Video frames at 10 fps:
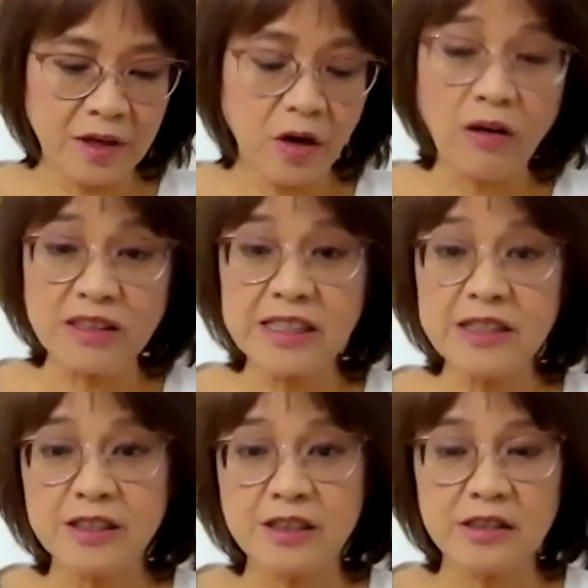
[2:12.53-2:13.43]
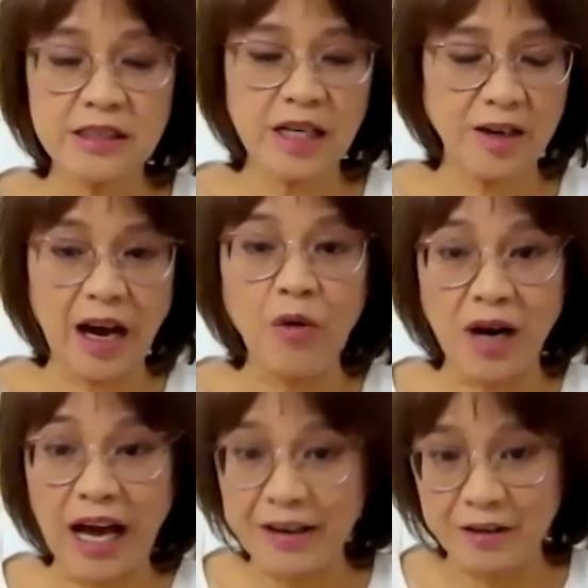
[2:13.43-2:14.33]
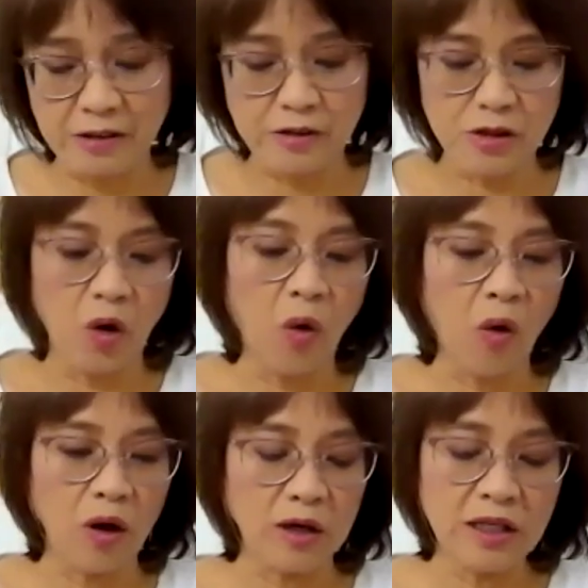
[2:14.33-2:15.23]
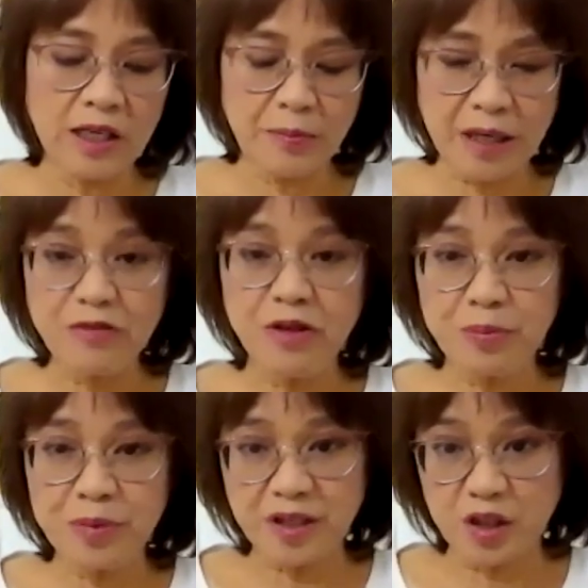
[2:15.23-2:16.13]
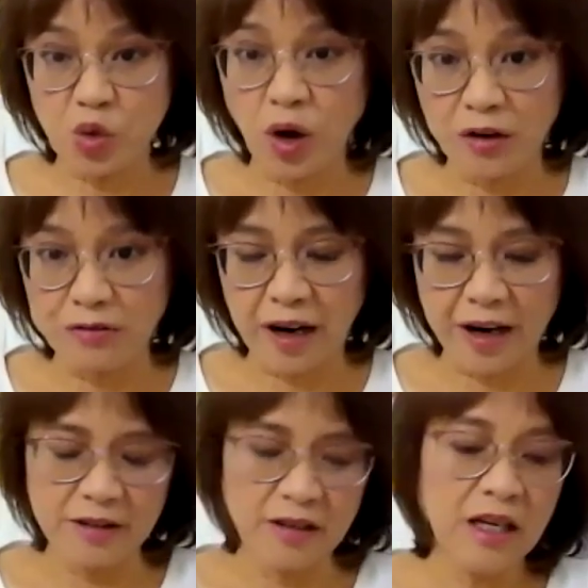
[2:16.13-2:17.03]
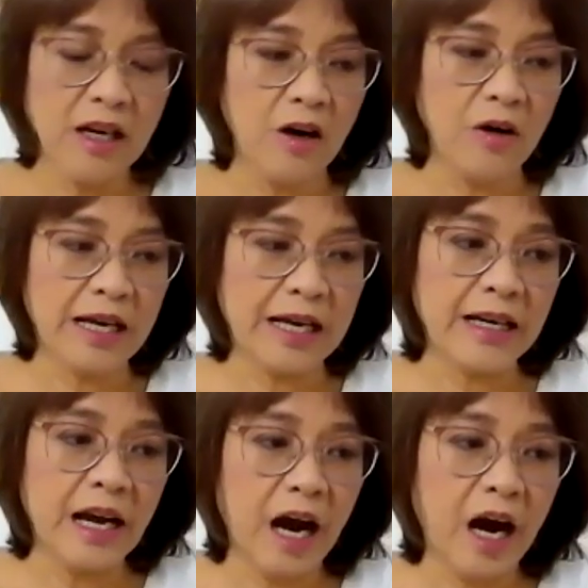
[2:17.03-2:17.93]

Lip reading: consider kind of outliners or may even be disqualified. Okay.